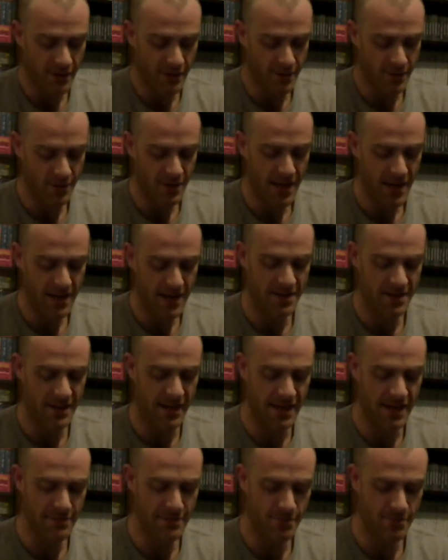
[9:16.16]
The next
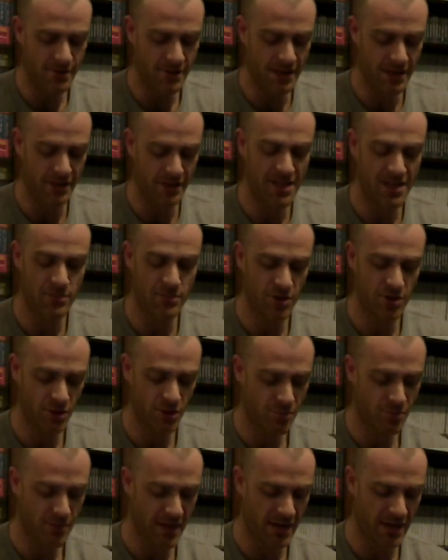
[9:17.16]
game, now these were
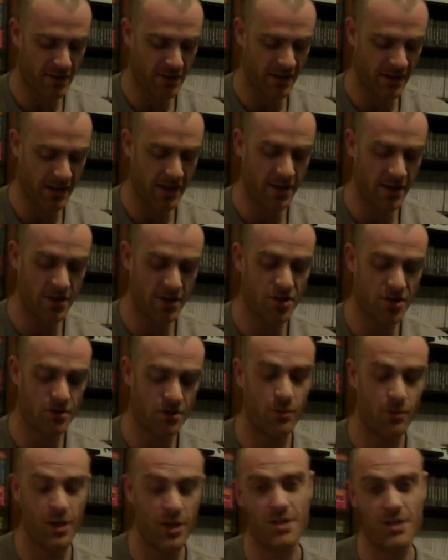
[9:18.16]
£2 each,
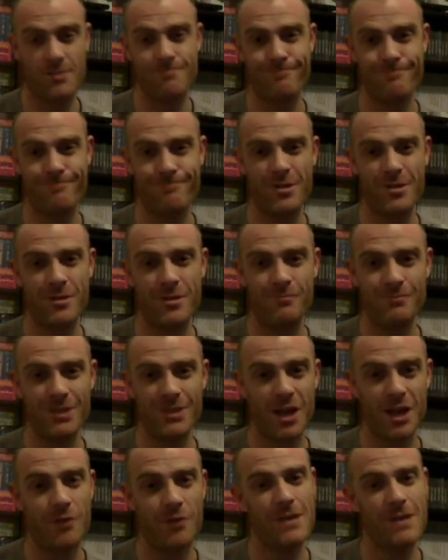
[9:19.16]
which, you
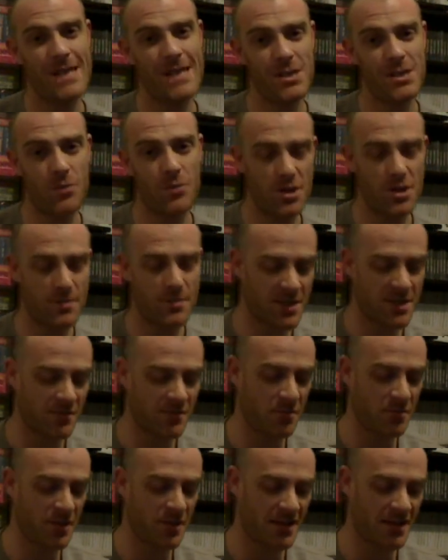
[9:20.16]
know, it is quite expensive
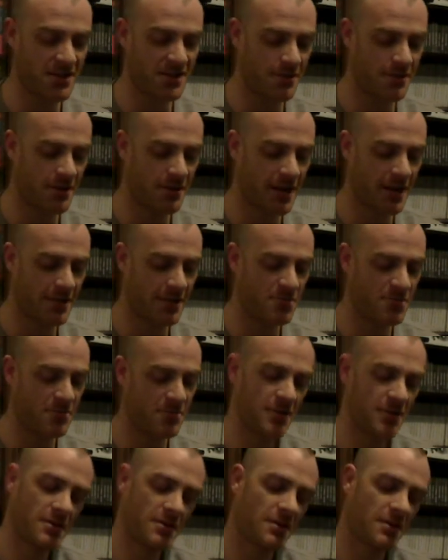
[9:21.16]
for PS2 games,
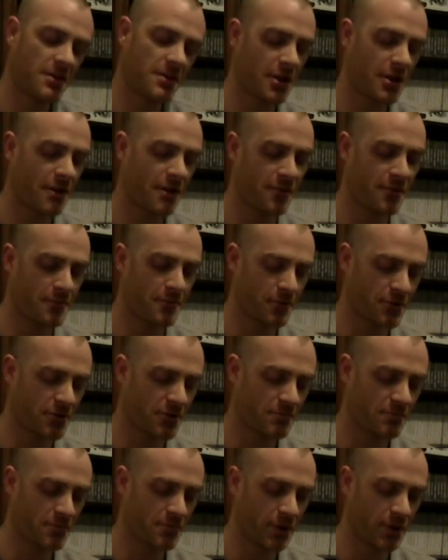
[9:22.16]
but you know, if you want
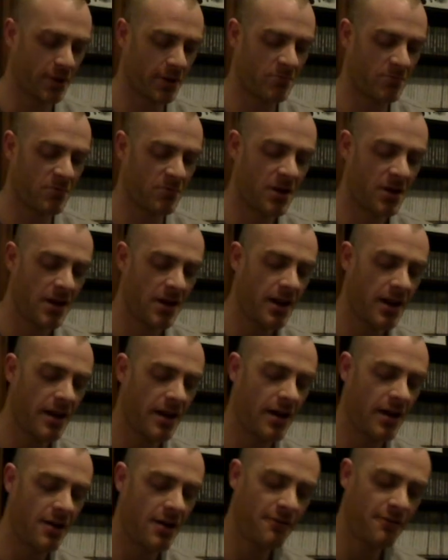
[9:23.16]
them, buy them.
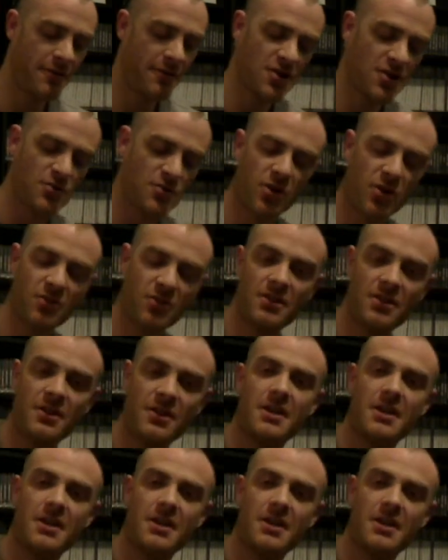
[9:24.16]
The first one